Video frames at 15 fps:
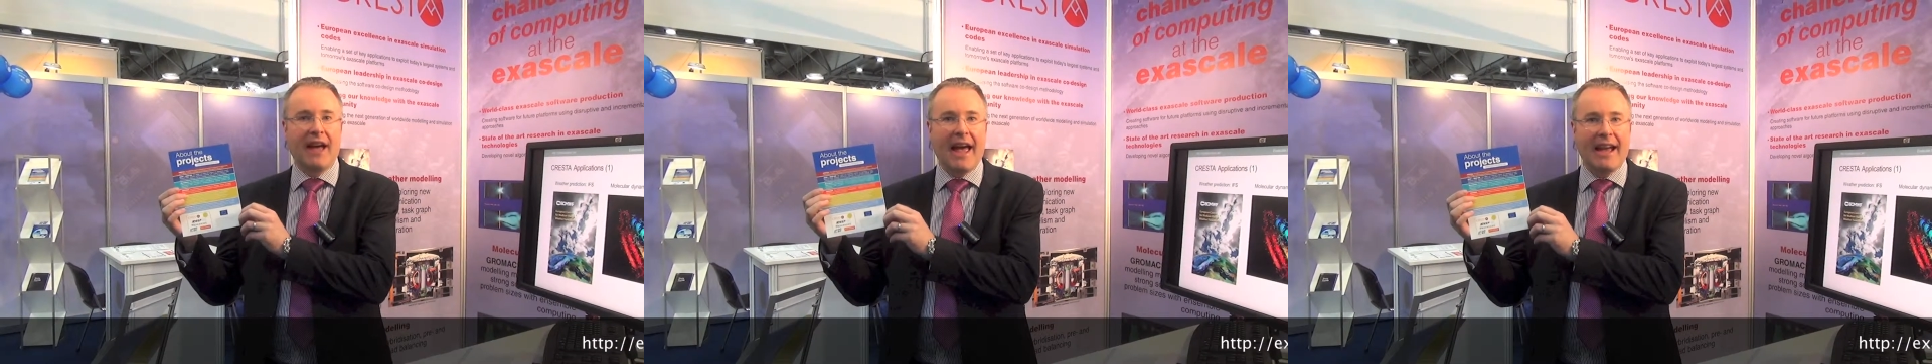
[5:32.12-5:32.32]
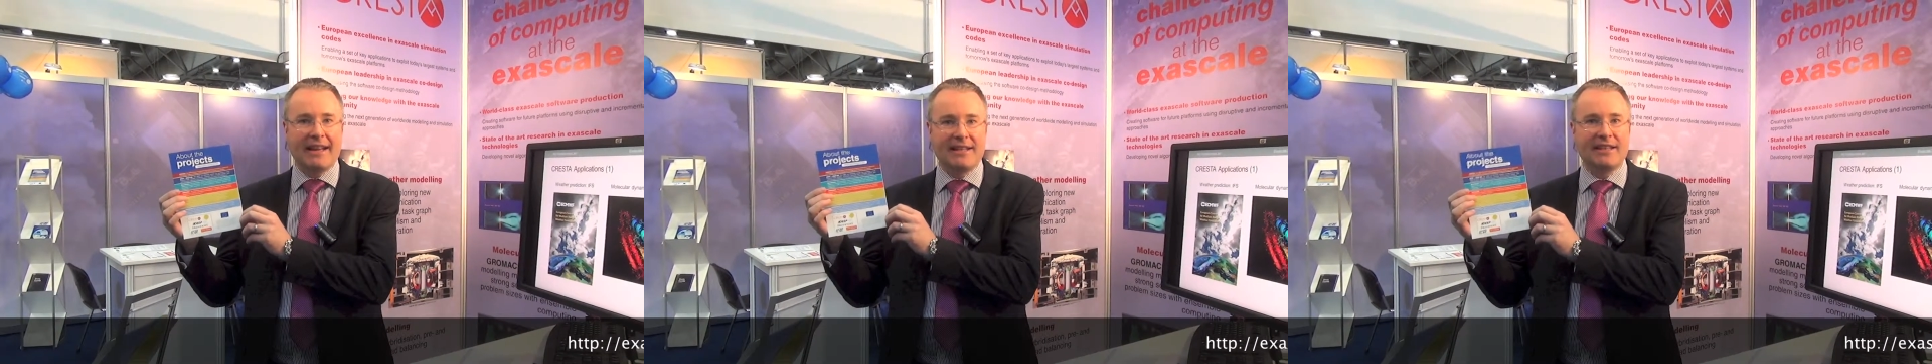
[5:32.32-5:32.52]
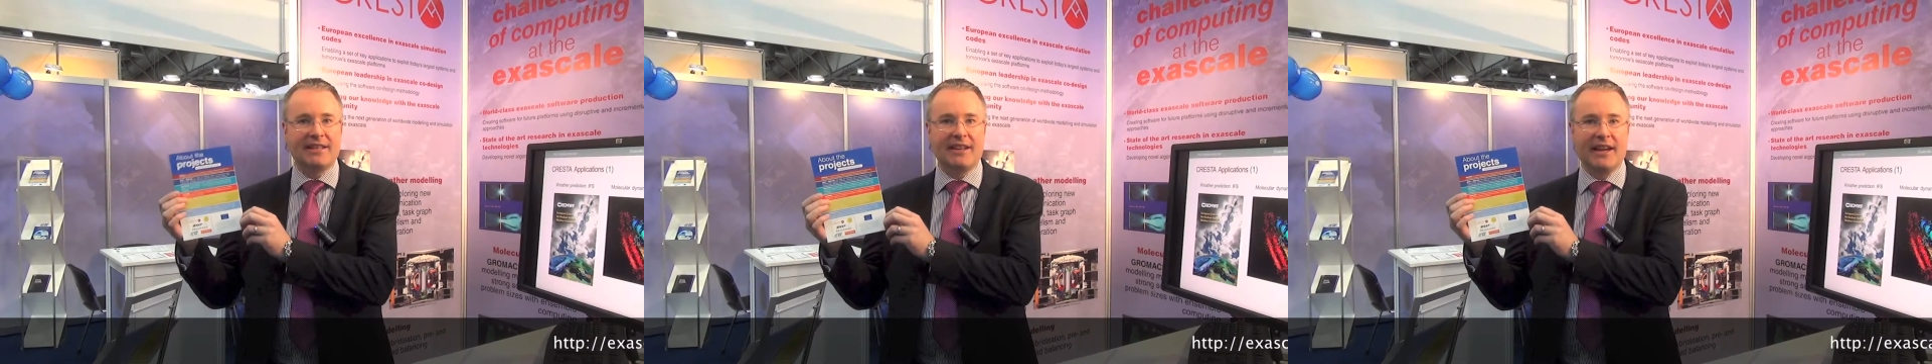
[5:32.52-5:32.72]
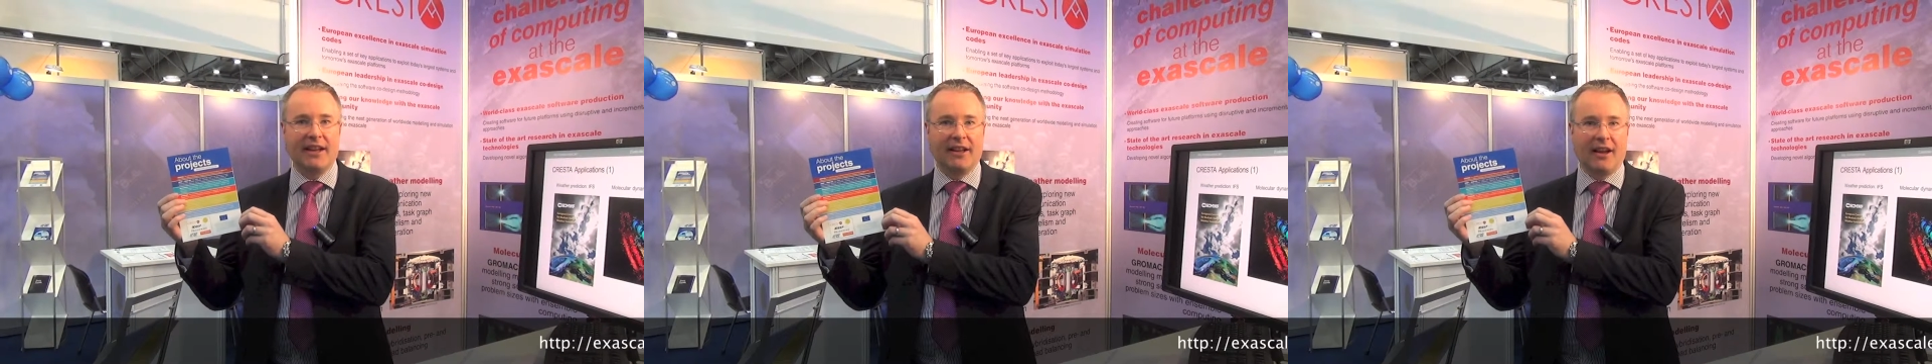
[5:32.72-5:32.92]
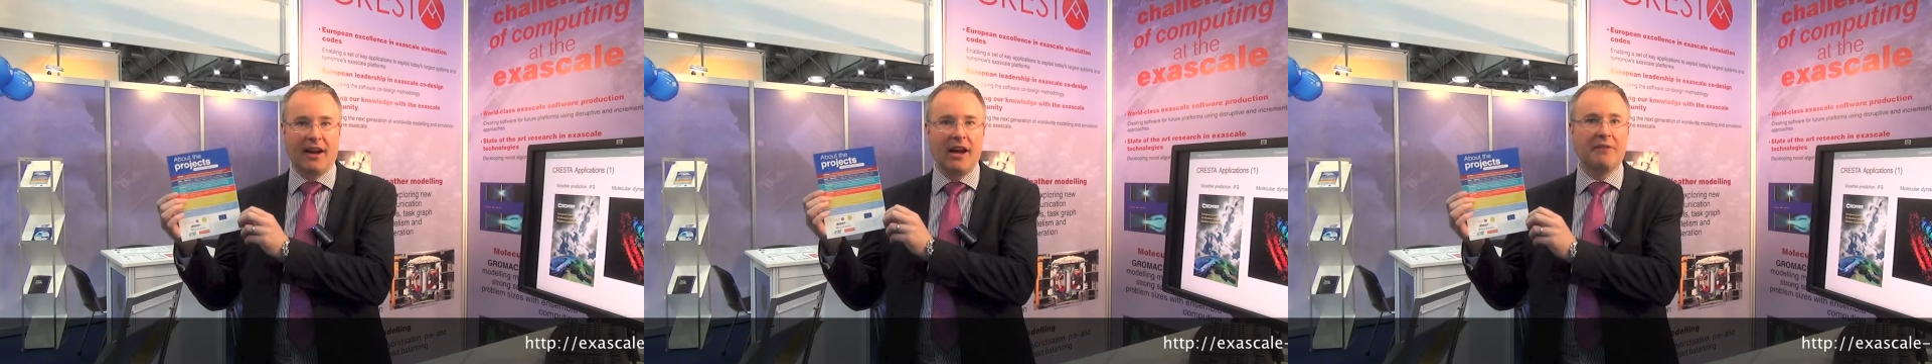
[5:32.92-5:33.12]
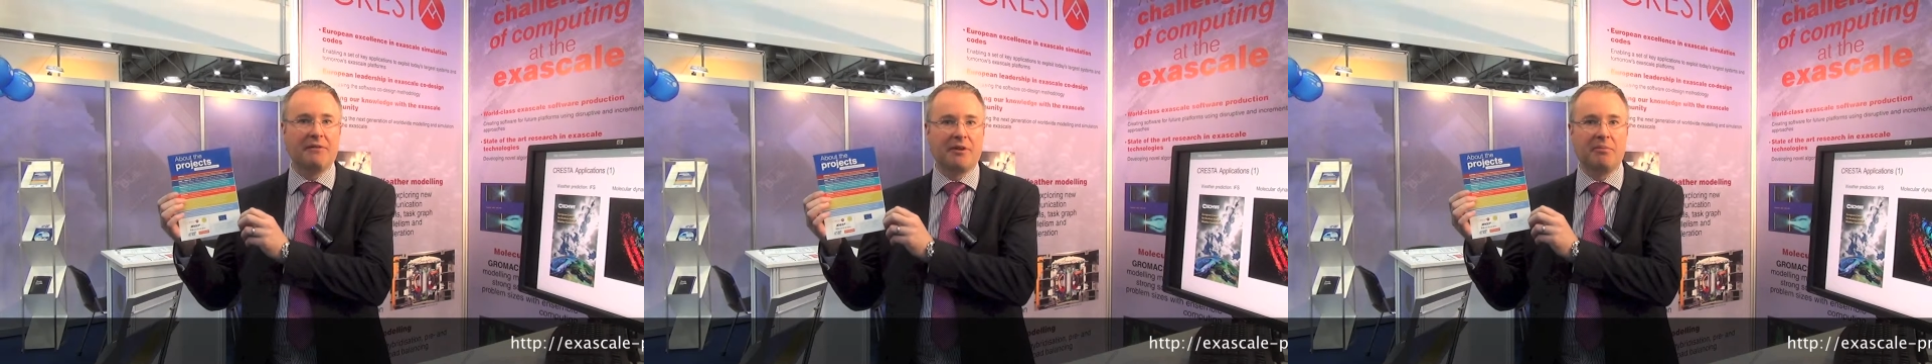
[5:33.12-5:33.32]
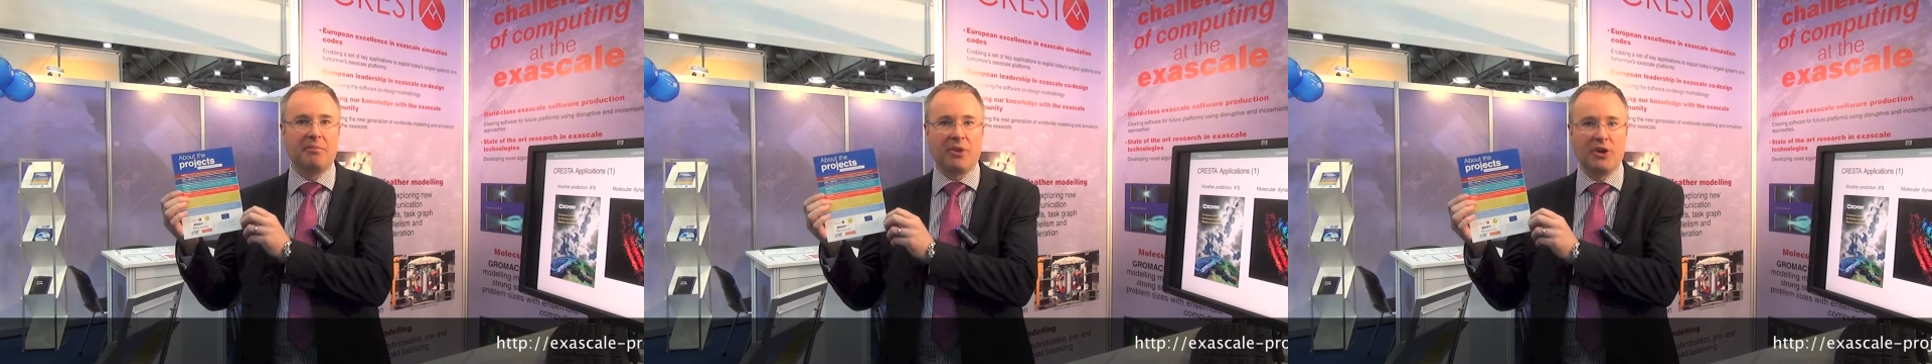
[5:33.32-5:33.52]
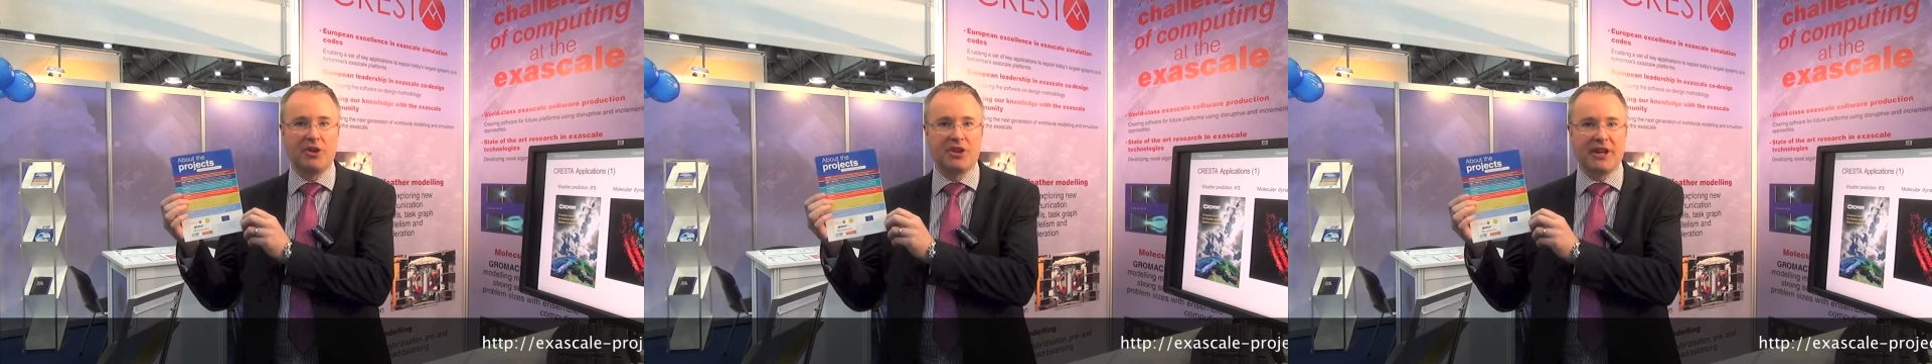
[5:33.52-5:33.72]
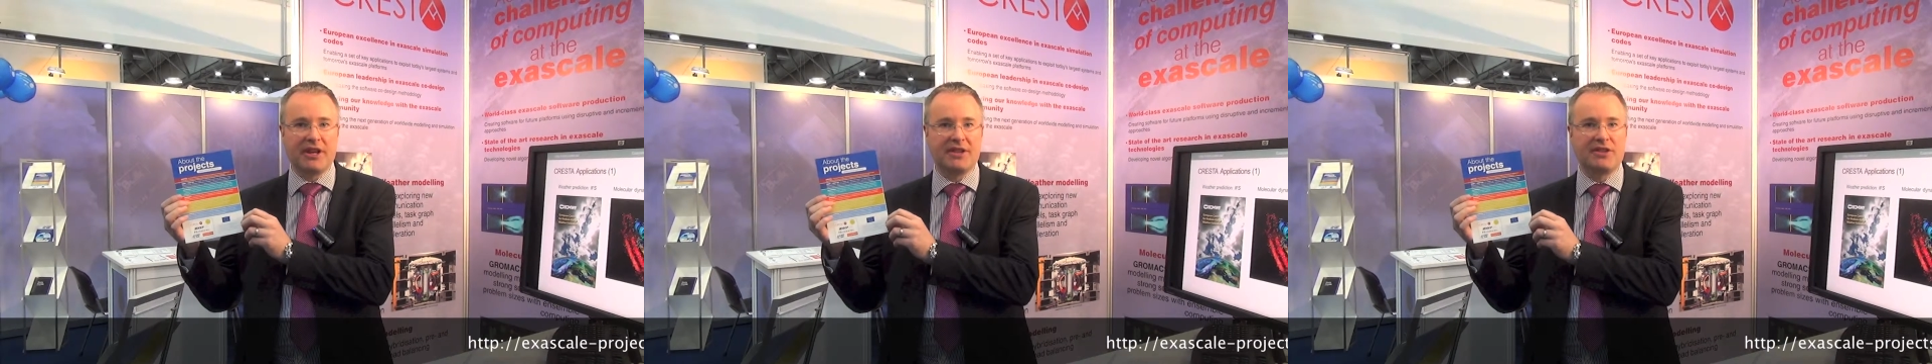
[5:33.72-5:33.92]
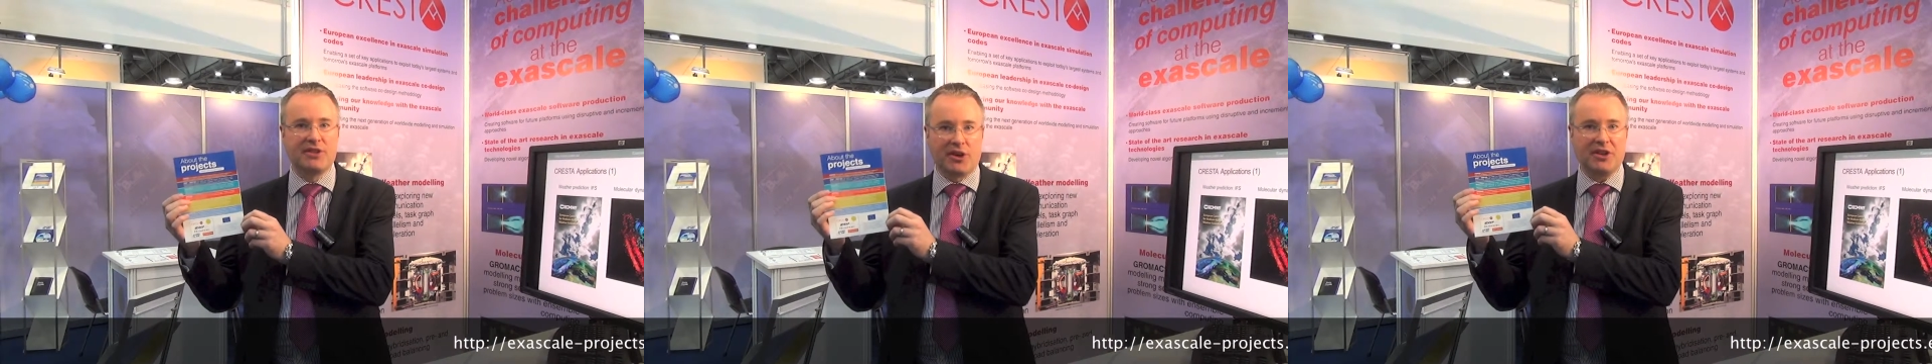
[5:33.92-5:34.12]

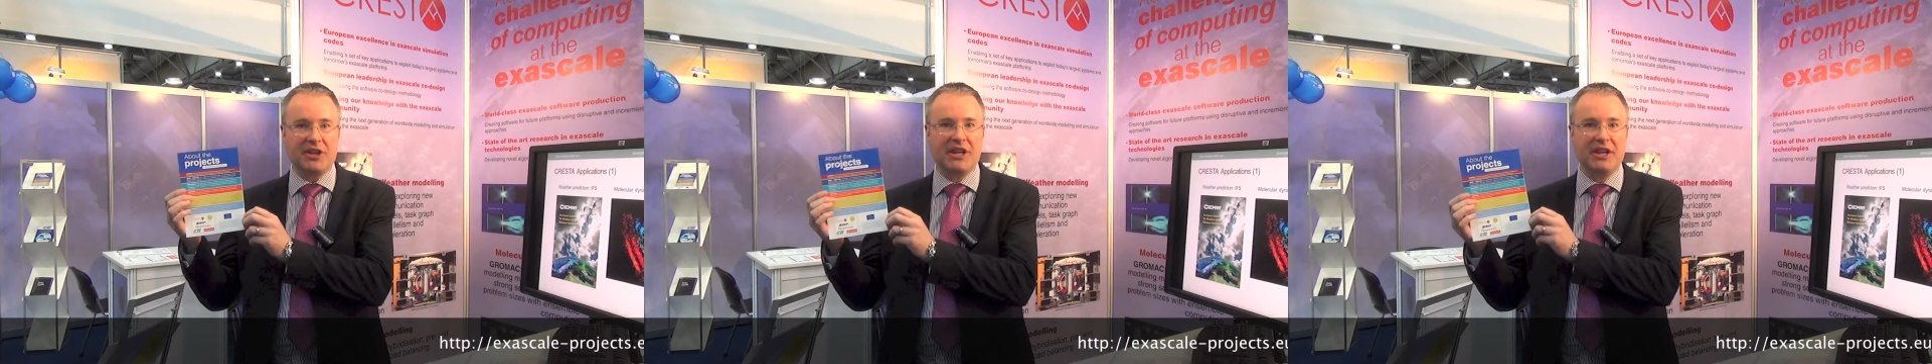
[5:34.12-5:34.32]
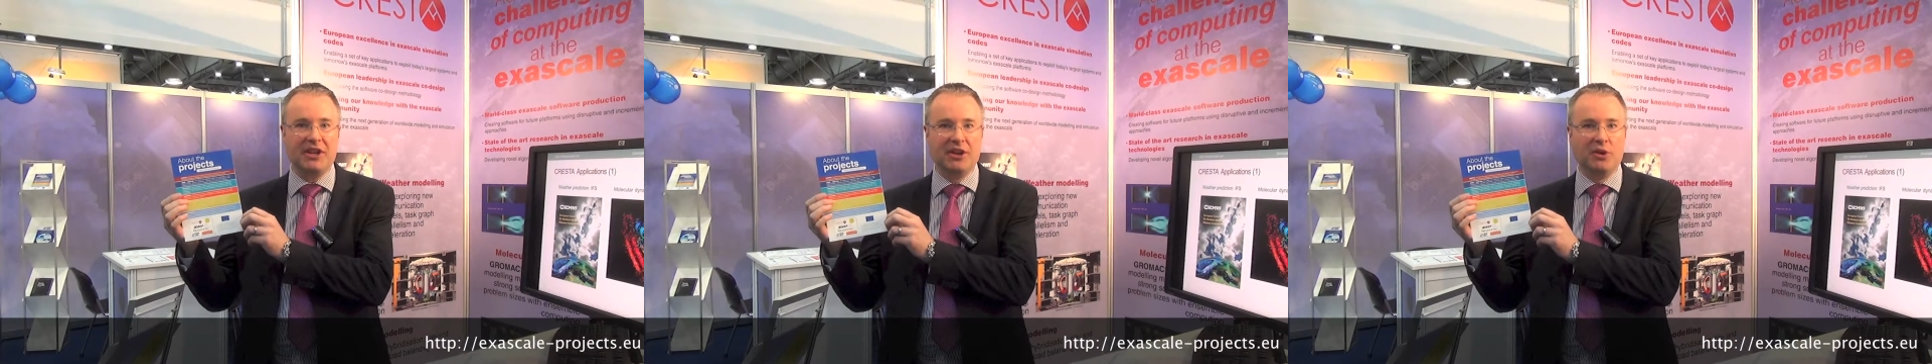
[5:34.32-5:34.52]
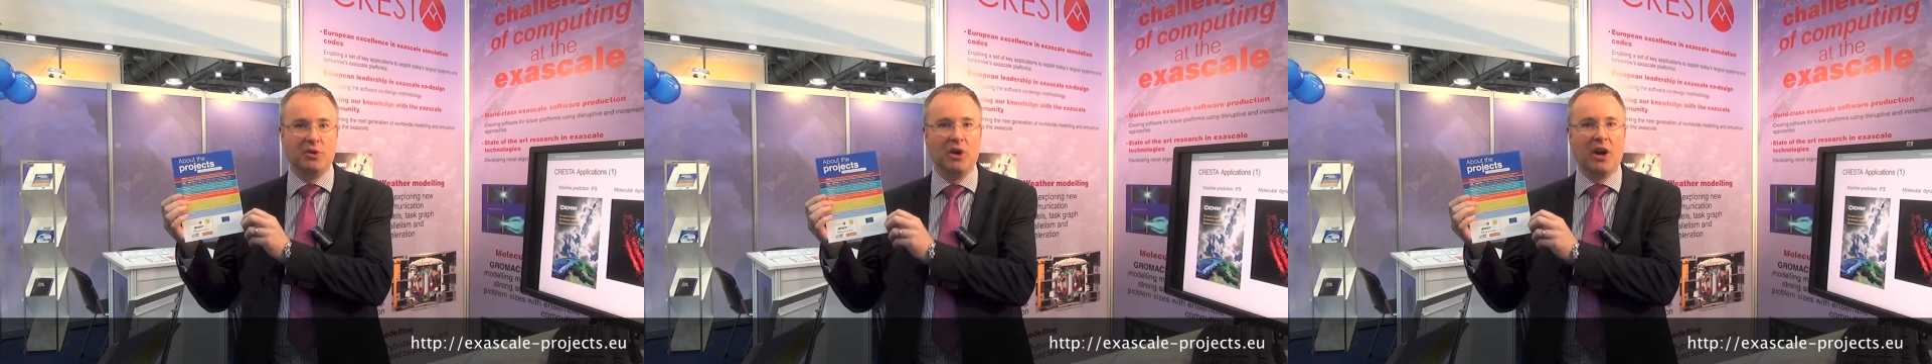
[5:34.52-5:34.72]
exascale-projects.eu,